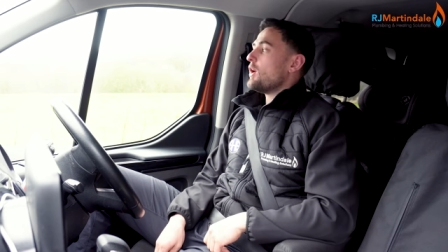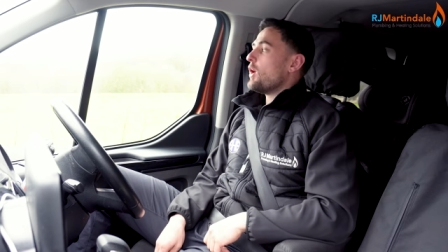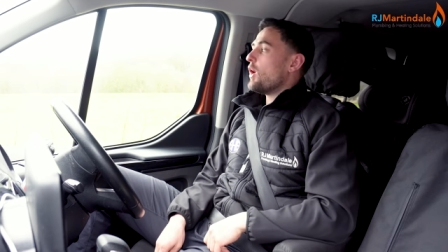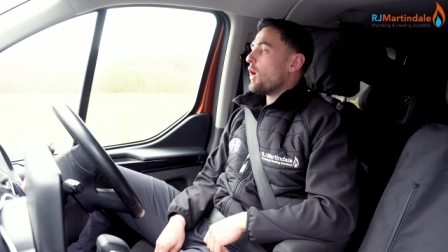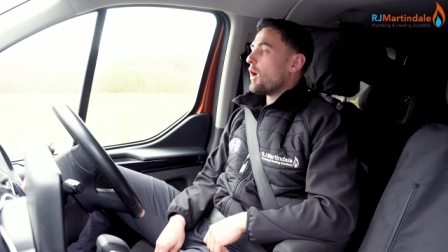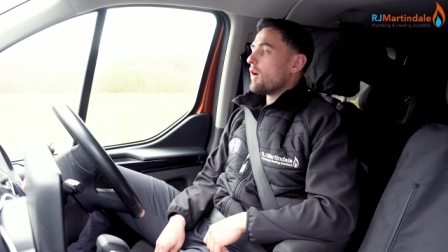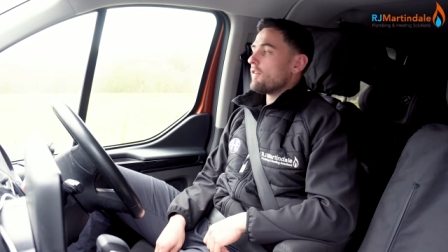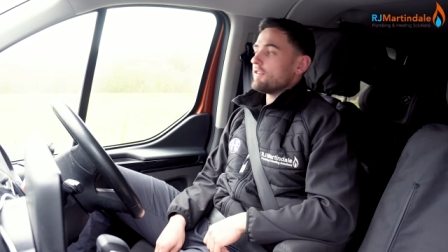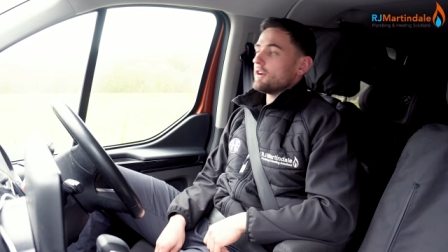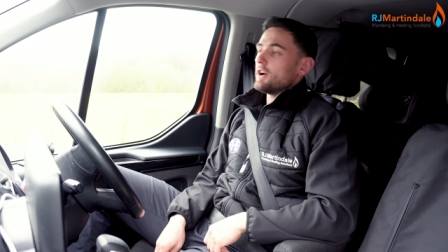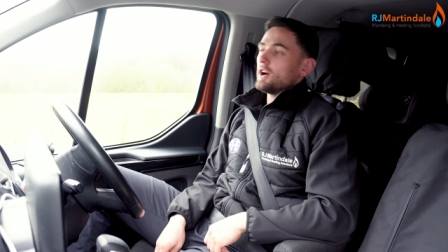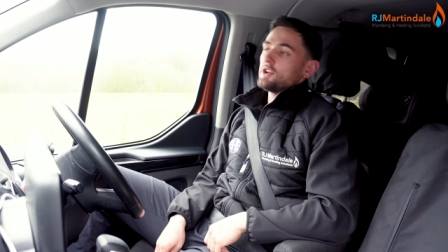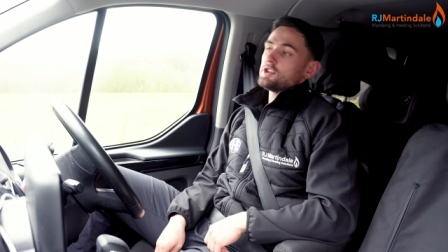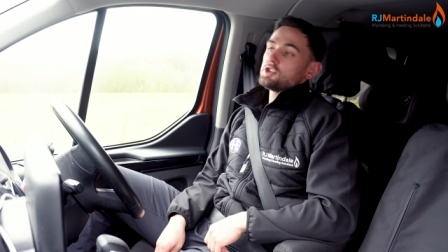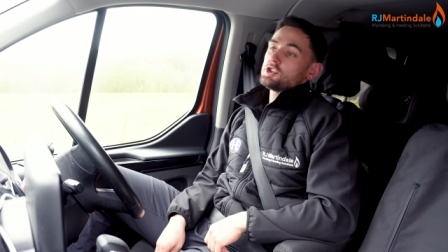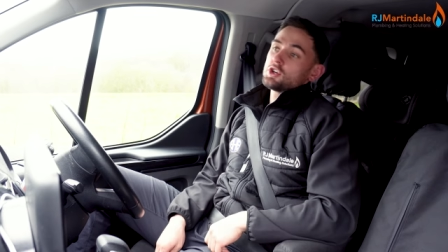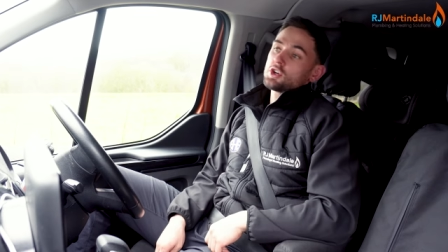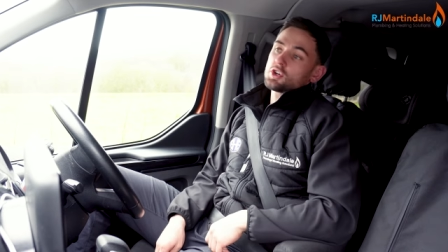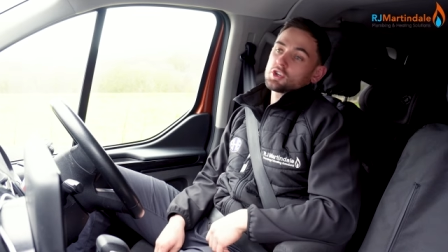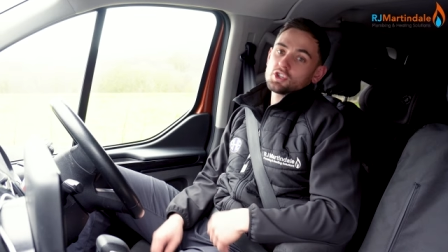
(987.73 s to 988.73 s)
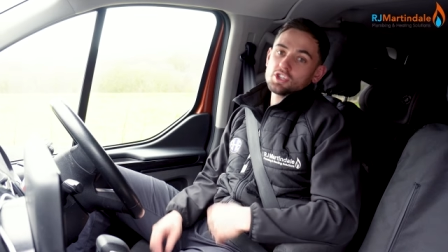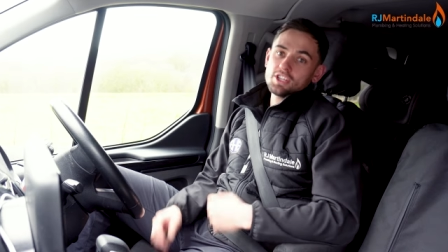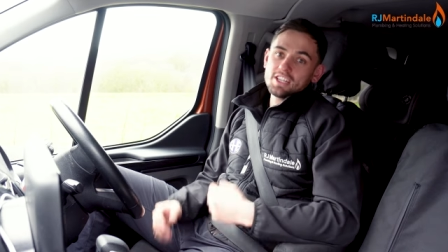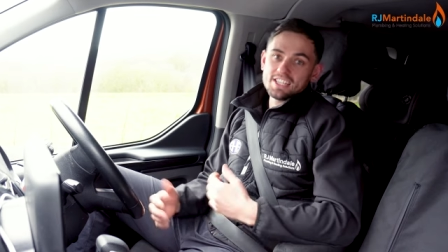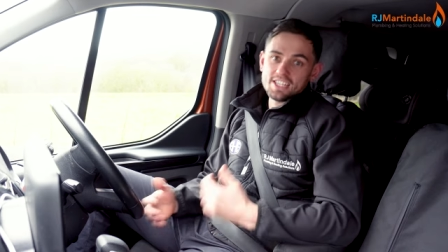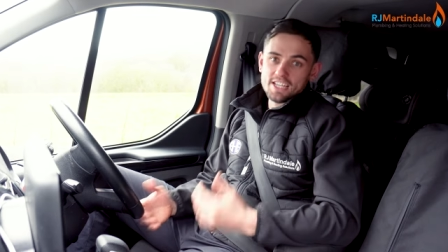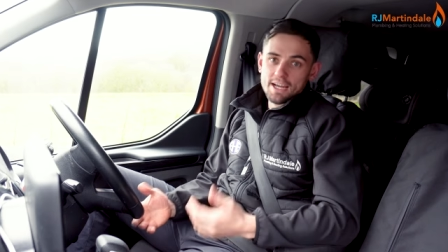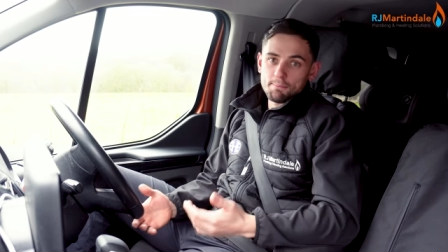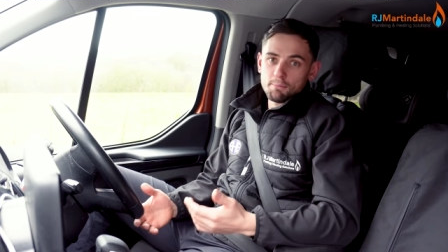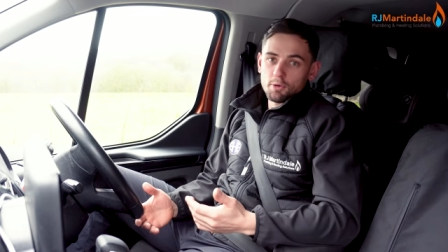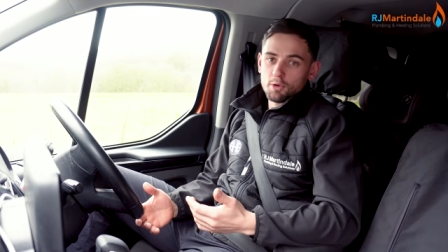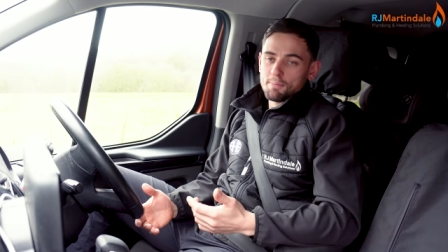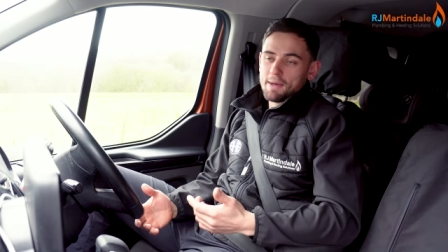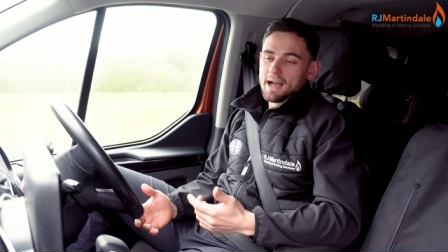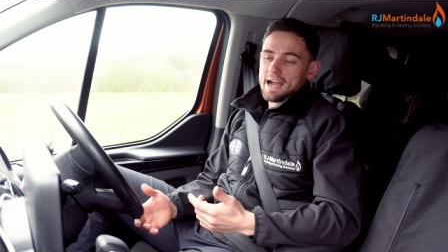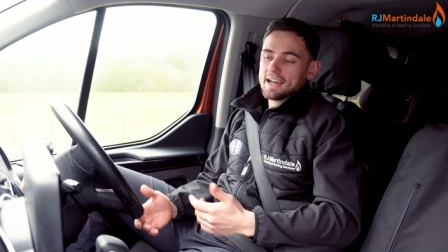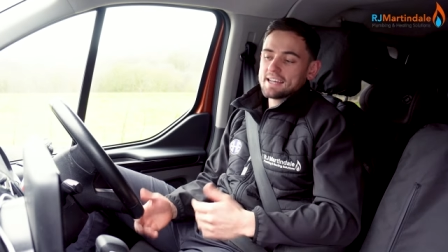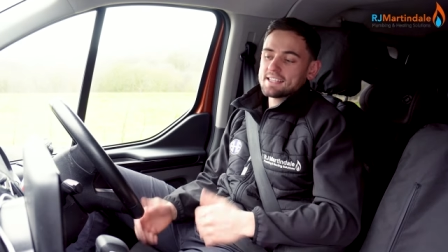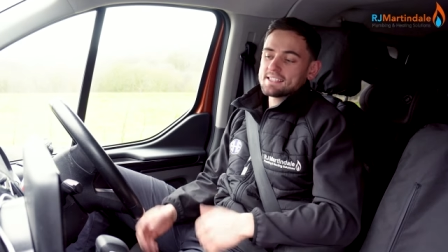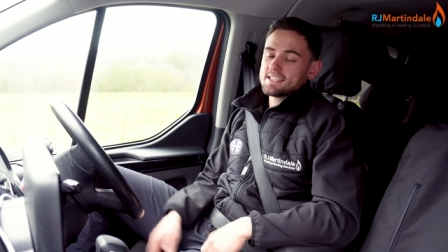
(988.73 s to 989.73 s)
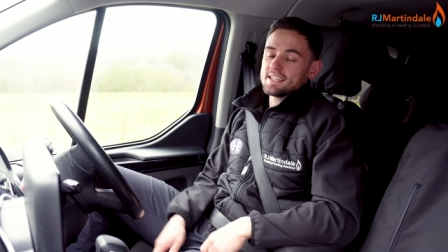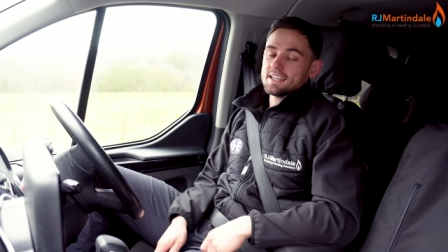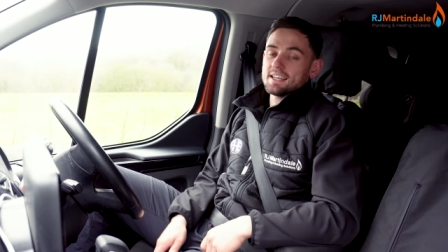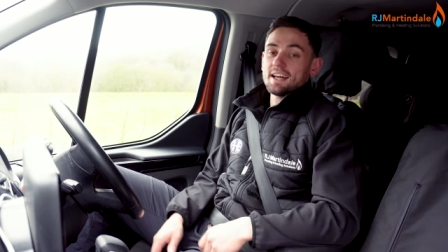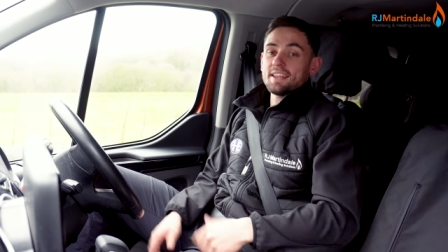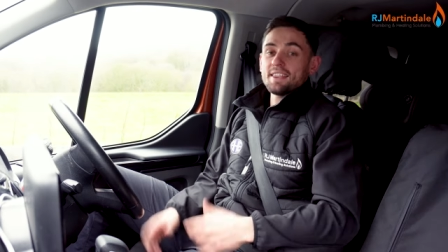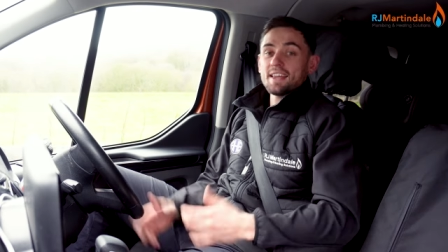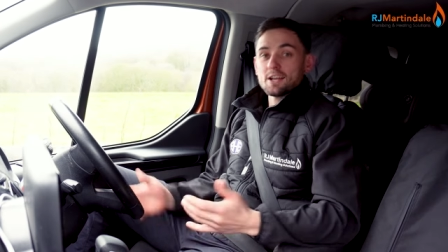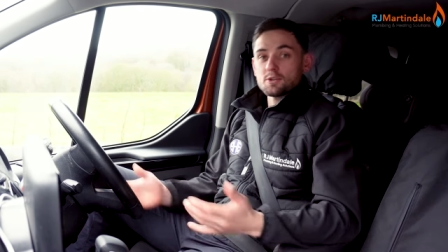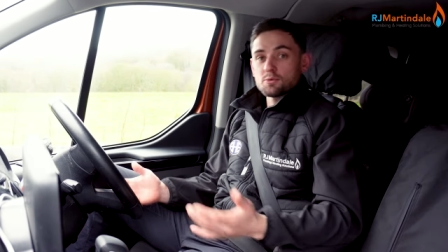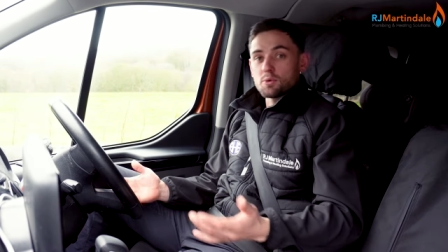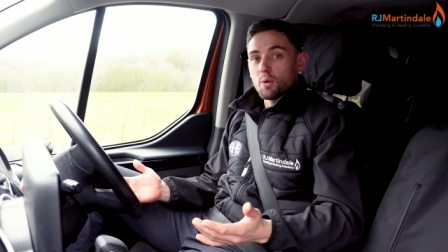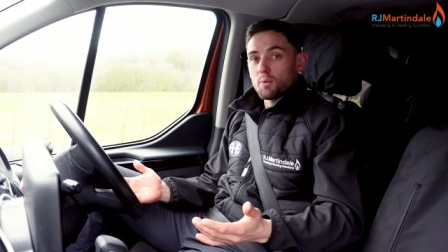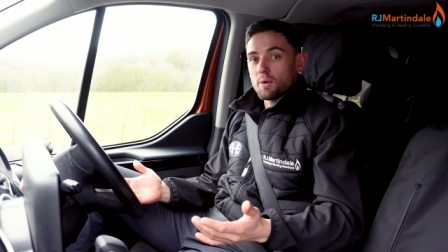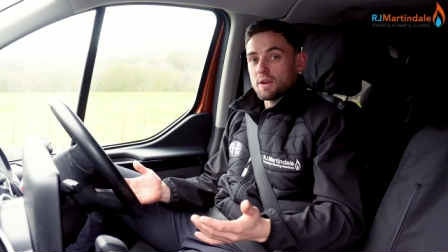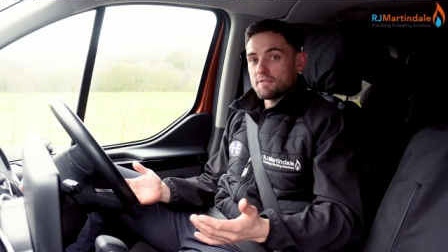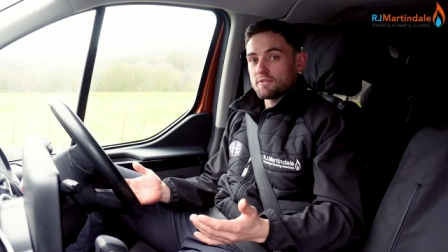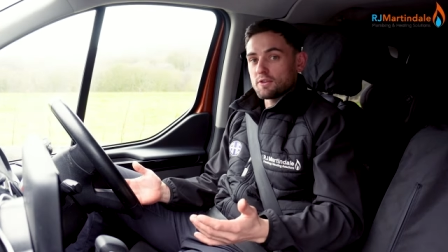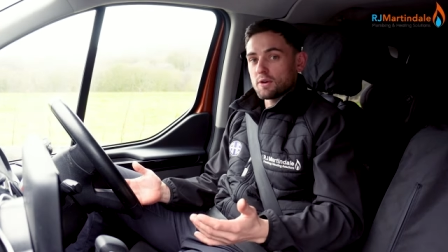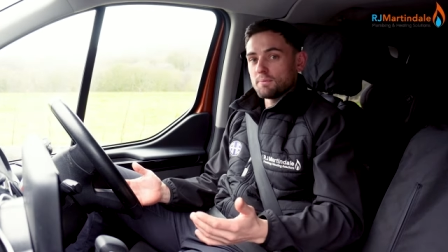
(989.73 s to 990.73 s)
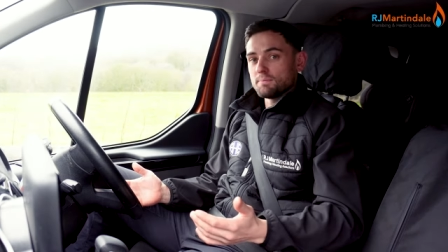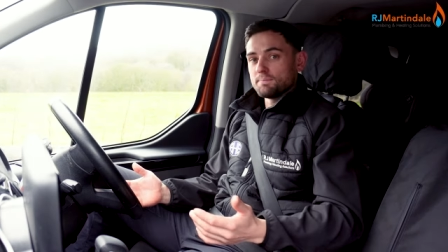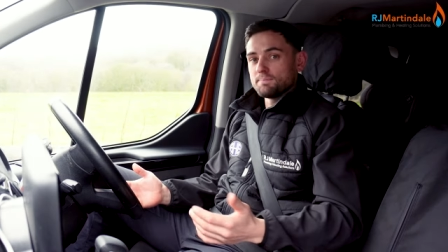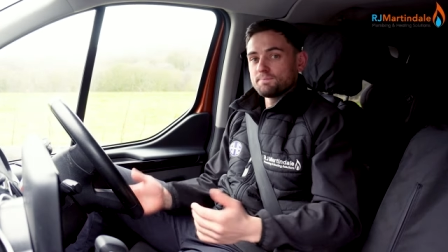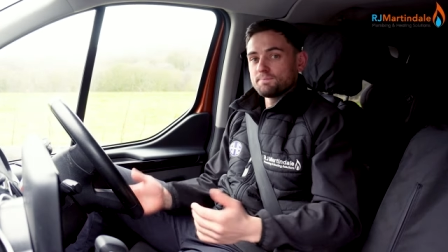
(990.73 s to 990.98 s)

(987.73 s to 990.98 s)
over just your general marketing. And that's what we've done.